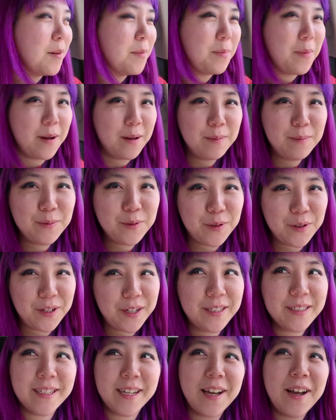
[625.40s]
oh, palm
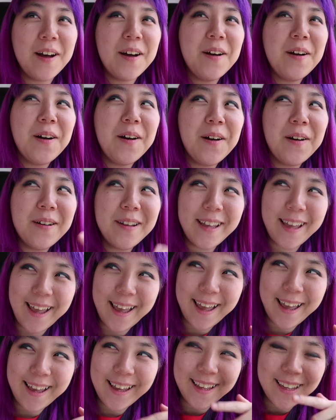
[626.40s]
tree. I was like, oh,
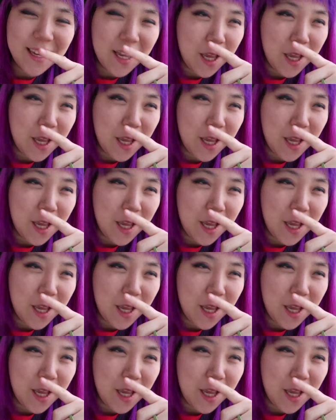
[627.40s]
okay.